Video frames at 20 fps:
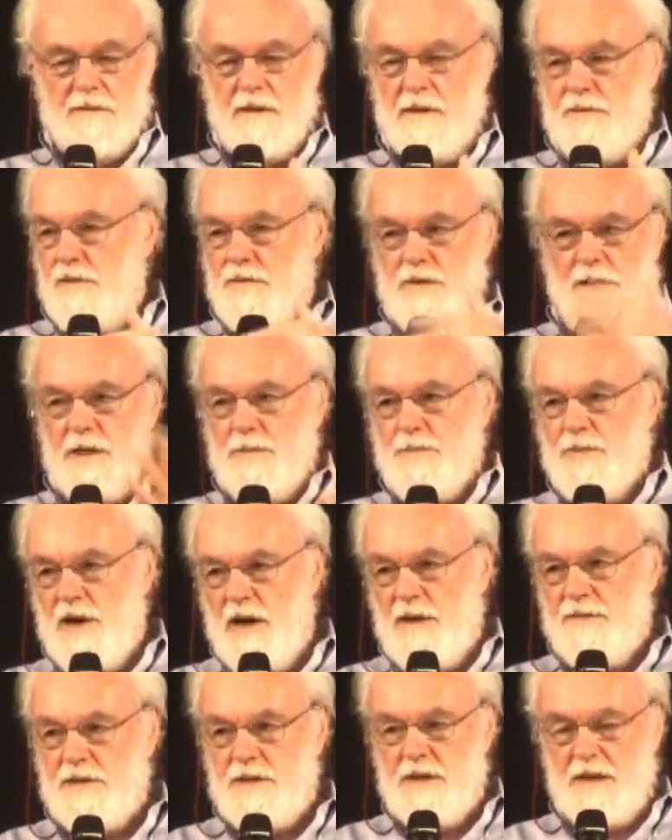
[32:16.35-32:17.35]
They've already
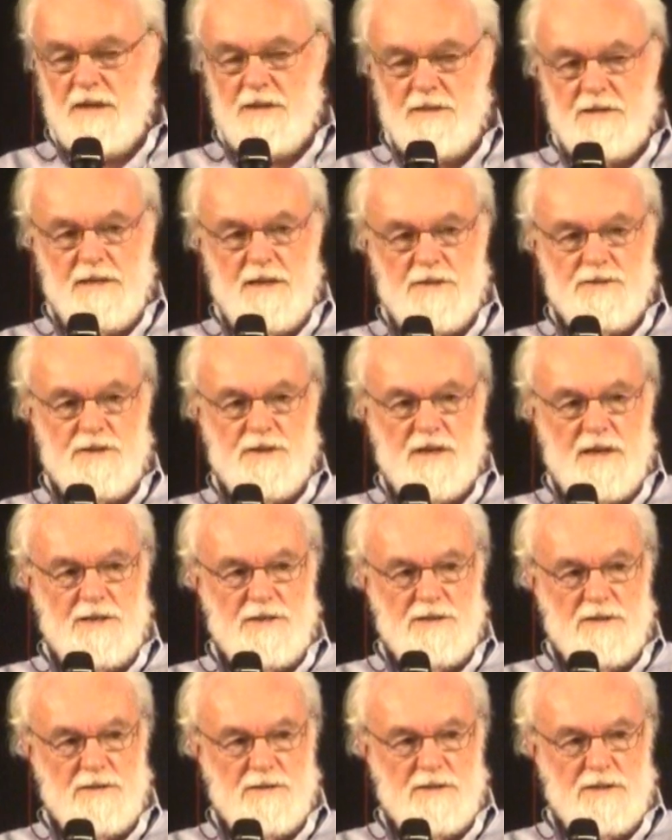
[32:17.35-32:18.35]
privatized the
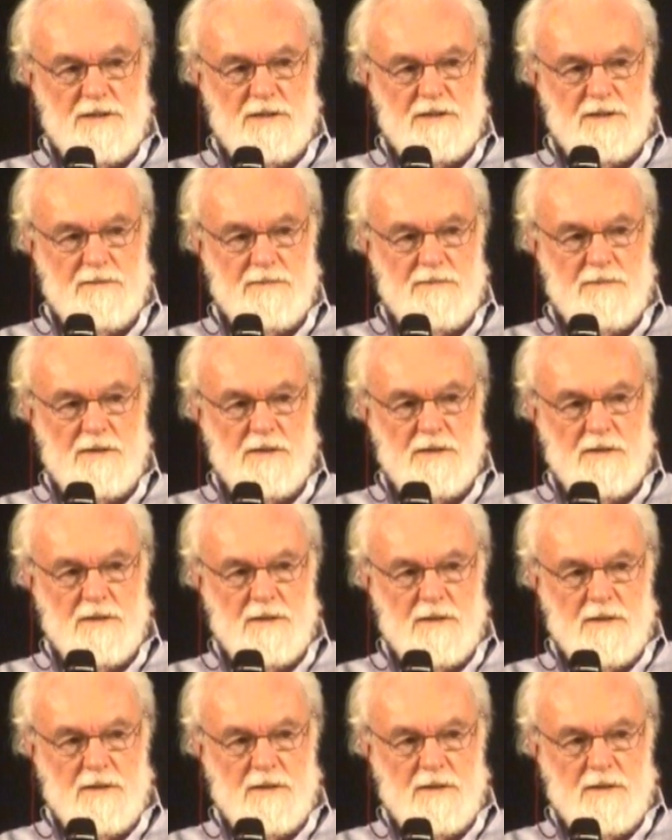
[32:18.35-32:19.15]
educational system.